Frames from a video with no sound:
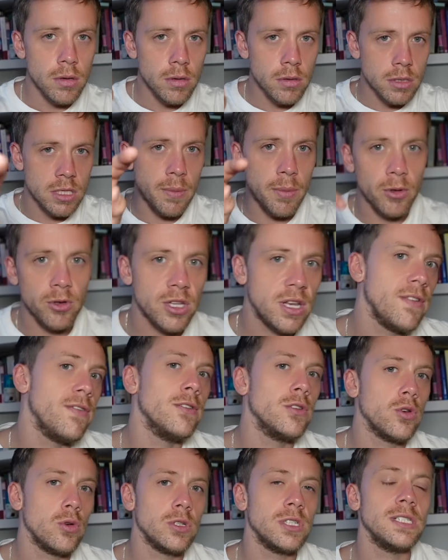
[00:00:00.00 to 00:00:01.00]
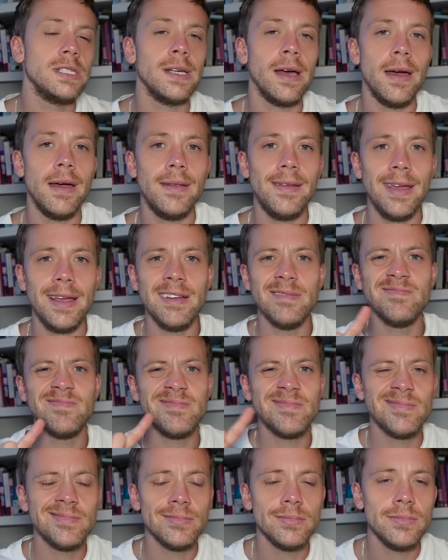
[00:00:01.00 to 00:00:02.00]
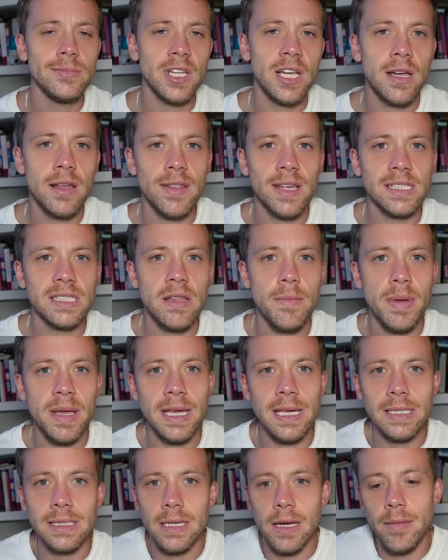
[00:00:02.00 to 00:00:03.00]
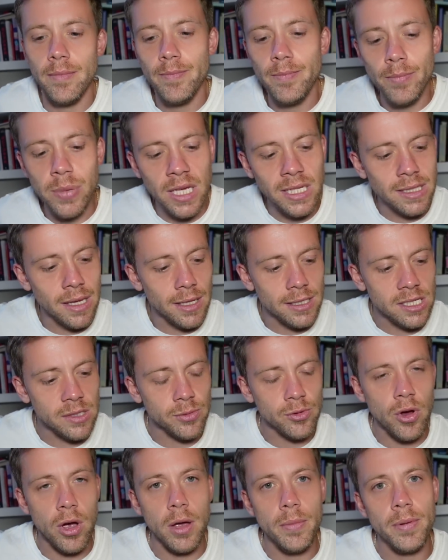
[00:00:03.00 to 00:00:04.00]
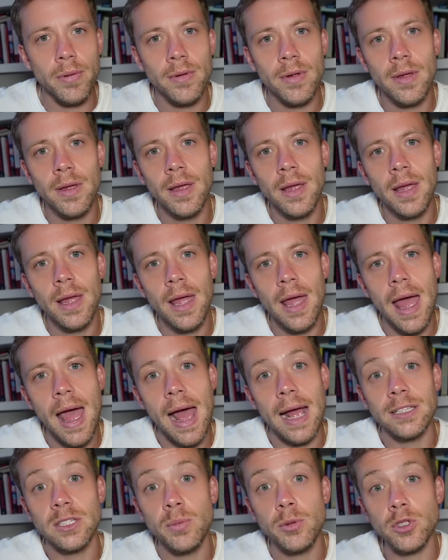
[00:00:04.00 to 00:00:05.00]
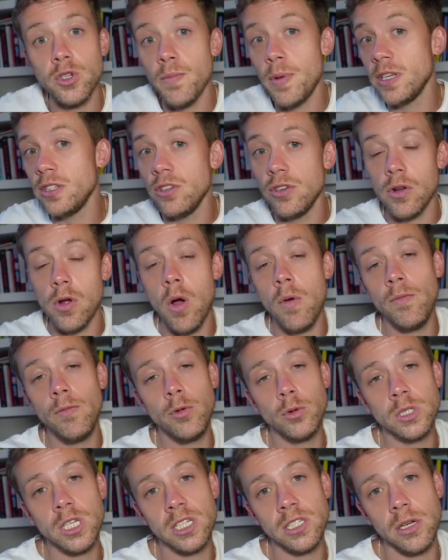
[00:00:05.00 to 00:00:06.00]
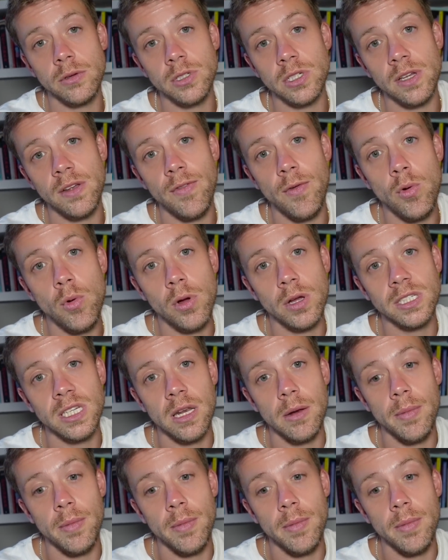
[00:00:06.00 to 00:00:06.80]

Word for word: to build a different sort of society. And that's the biggie, isn't it? Please like, subscribe, and support us on patreon.com forward slash I'll see you in a